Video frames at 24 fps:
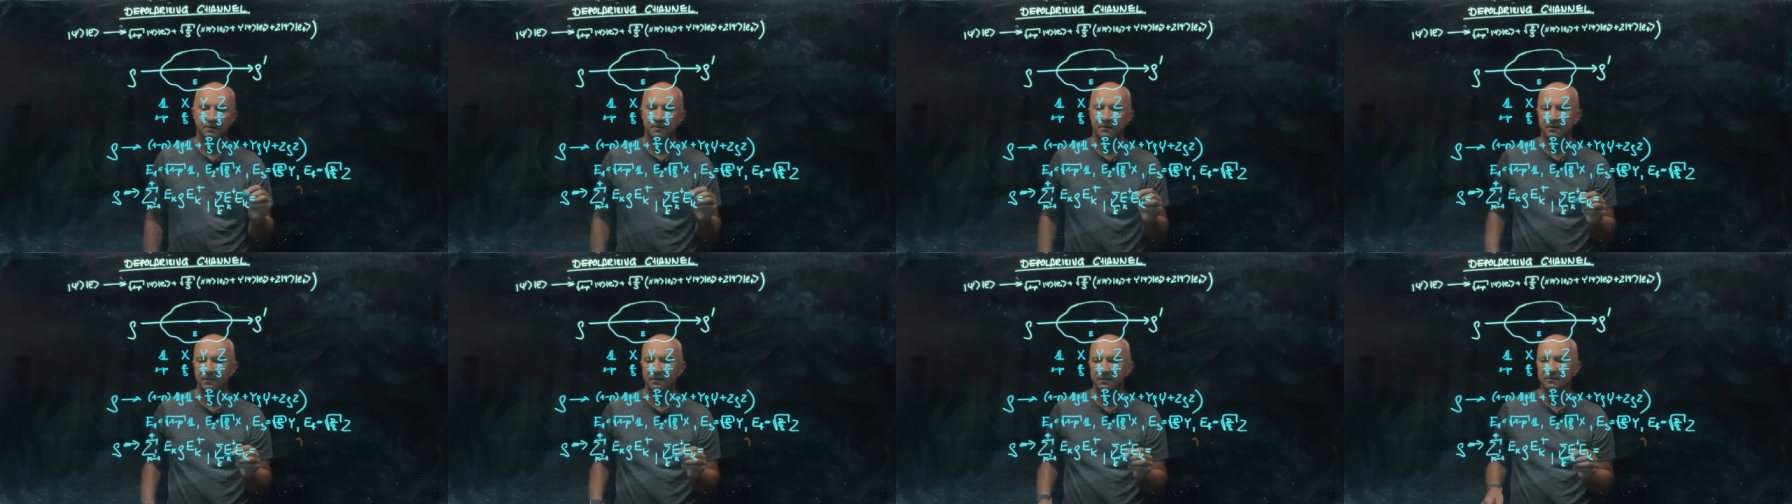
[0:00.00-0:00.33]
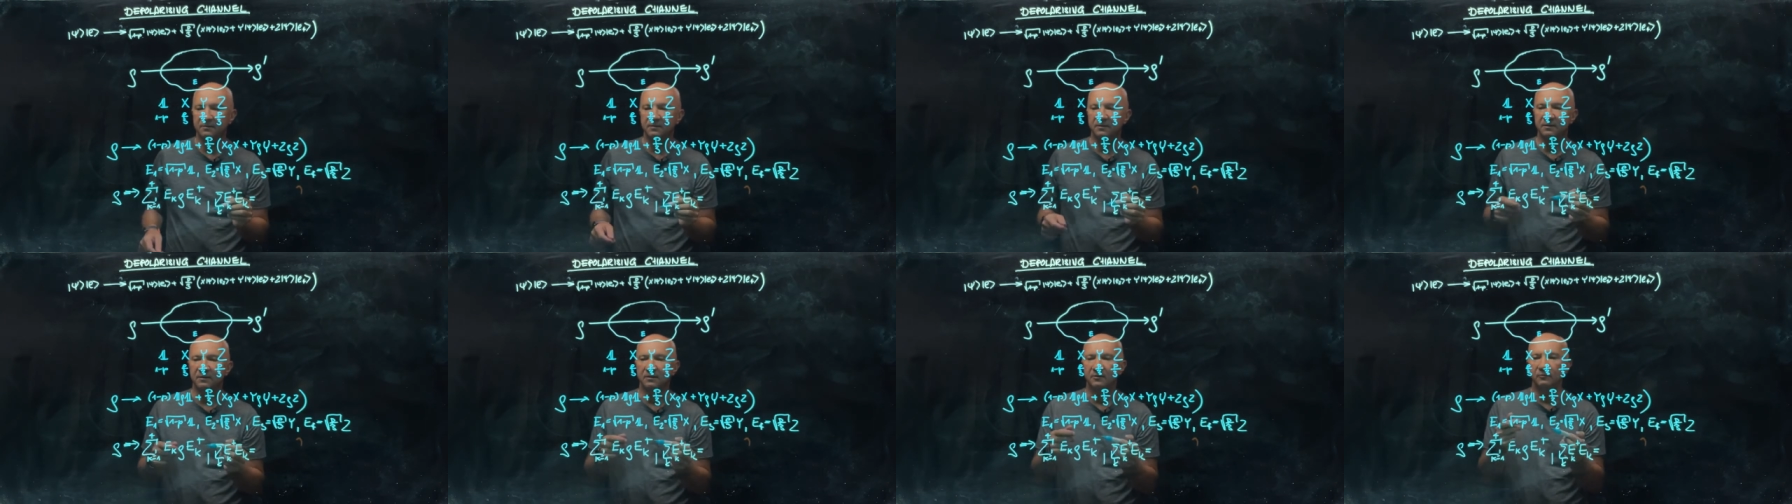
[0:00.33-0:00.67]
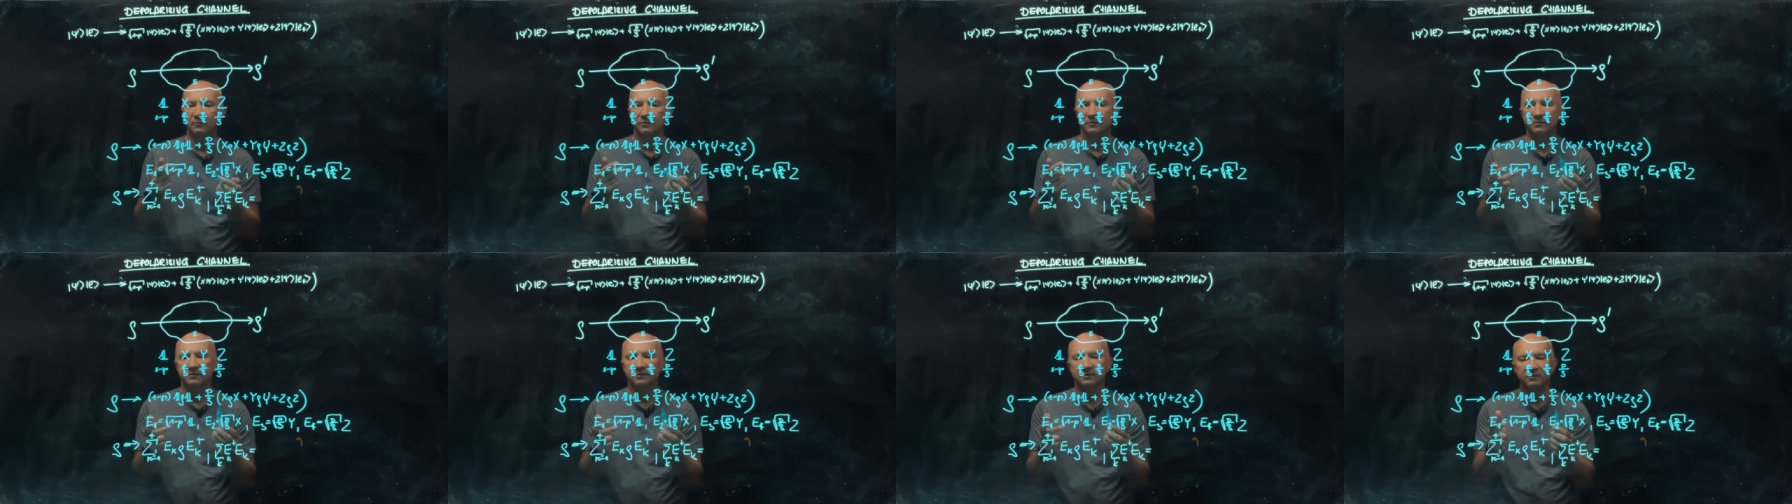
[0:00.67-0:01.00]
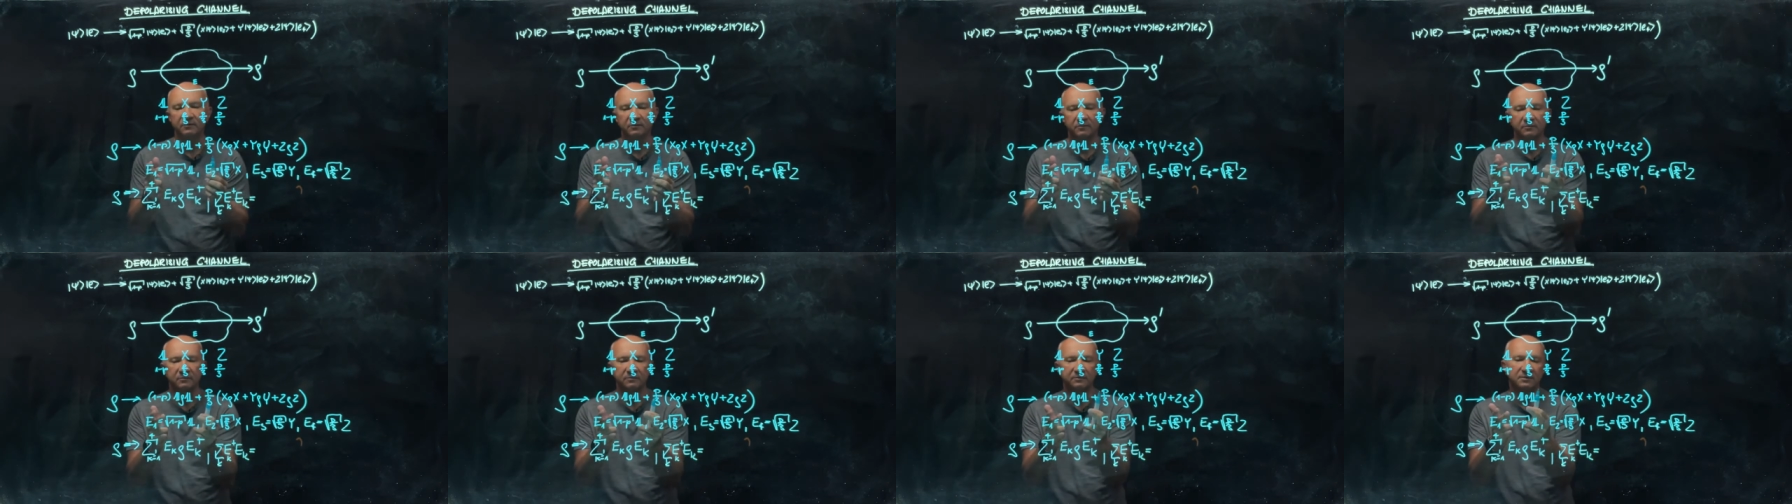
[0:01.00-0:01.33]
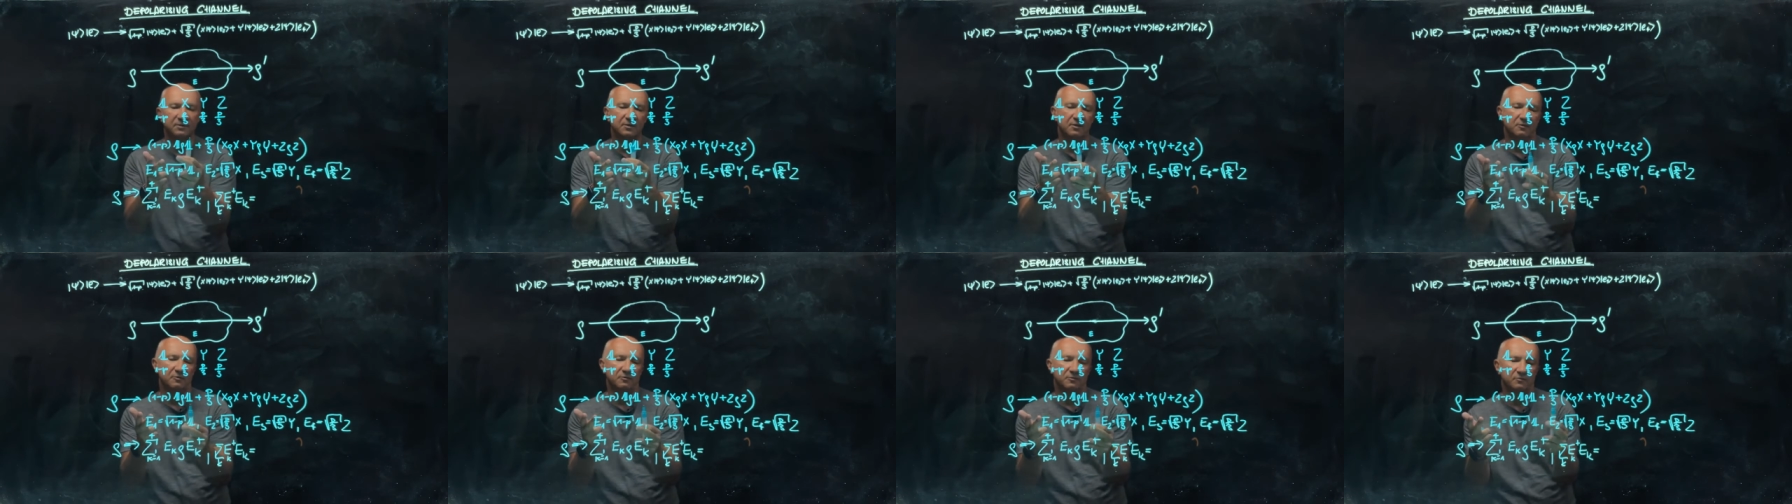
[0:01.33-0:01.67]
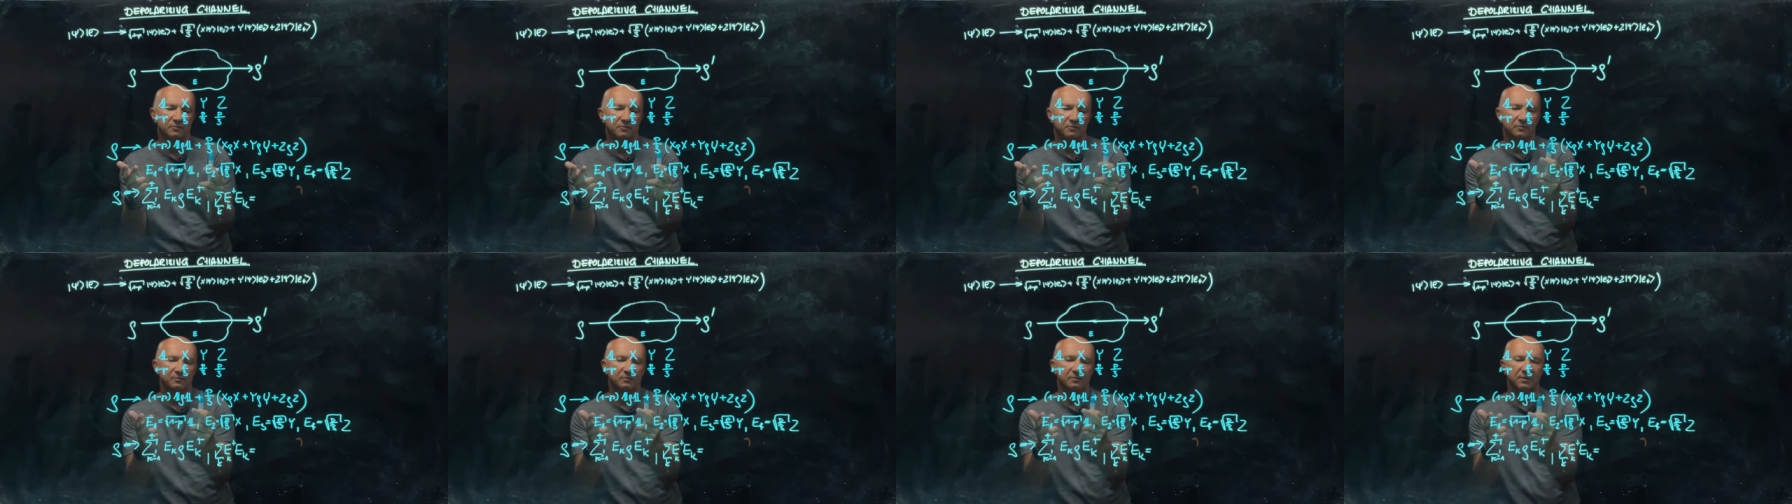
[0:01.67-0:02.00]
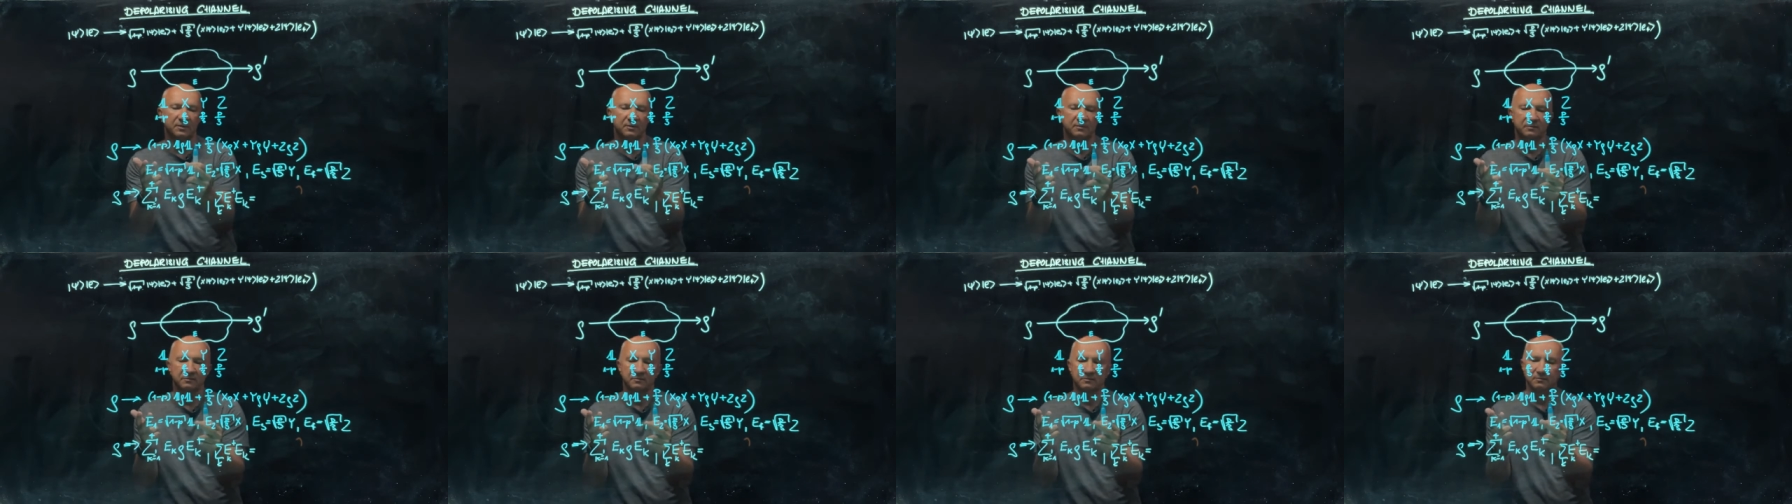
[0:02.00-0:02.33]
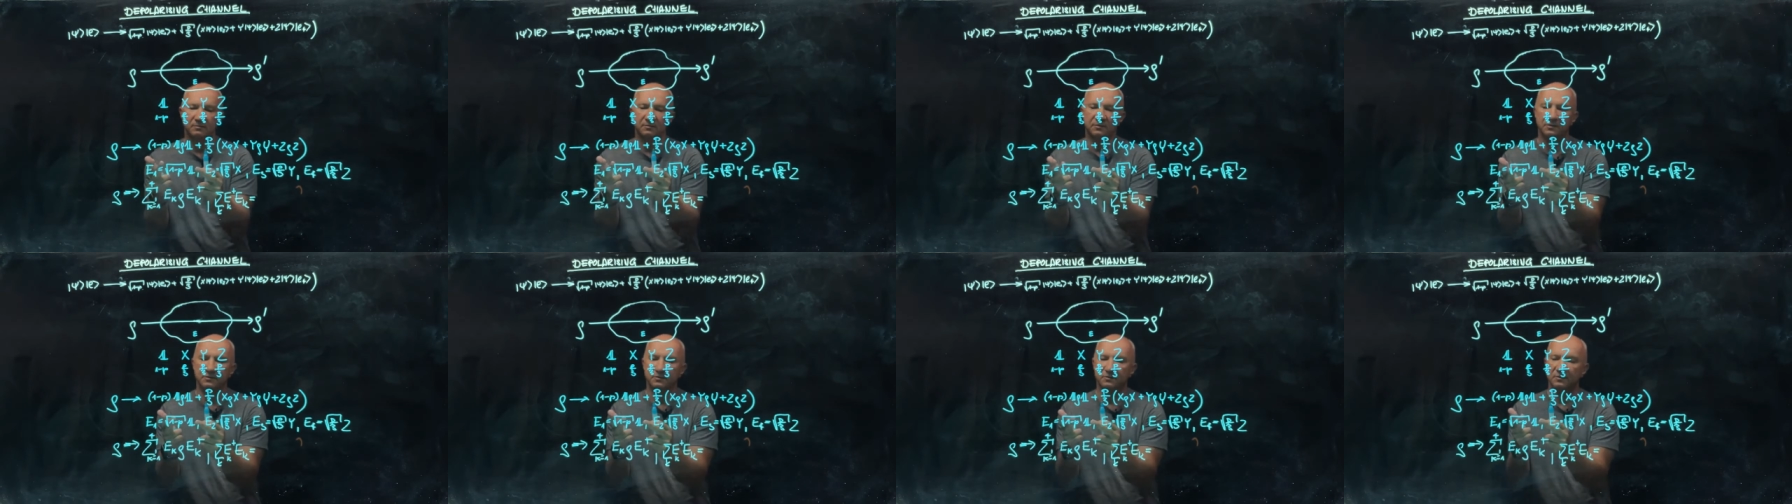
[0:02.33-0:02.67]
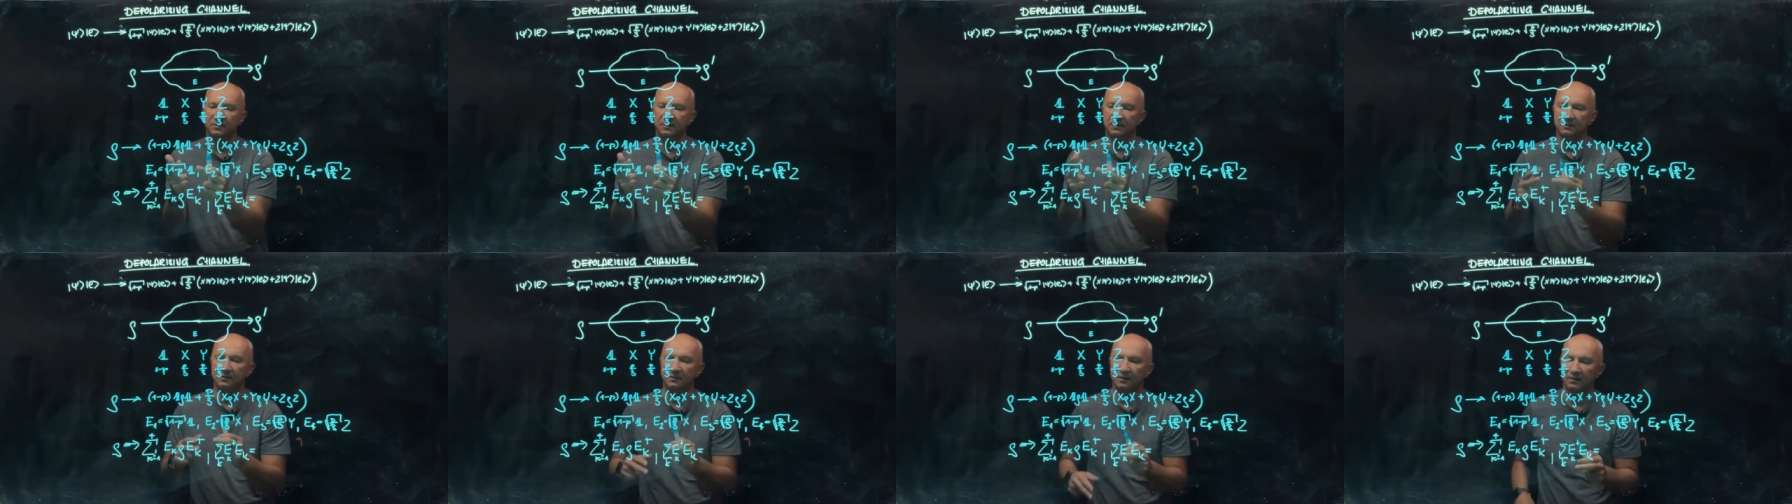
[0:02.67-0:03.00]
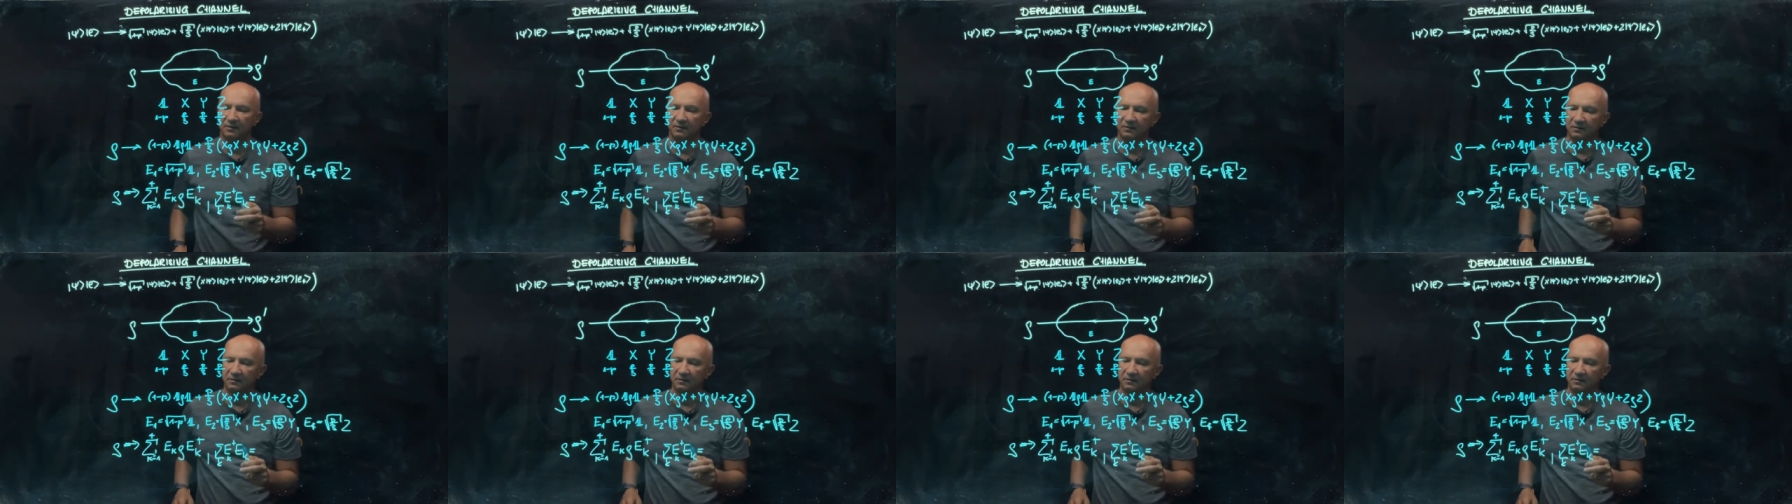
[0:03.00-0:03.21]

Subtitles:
is equal to, so you can just see that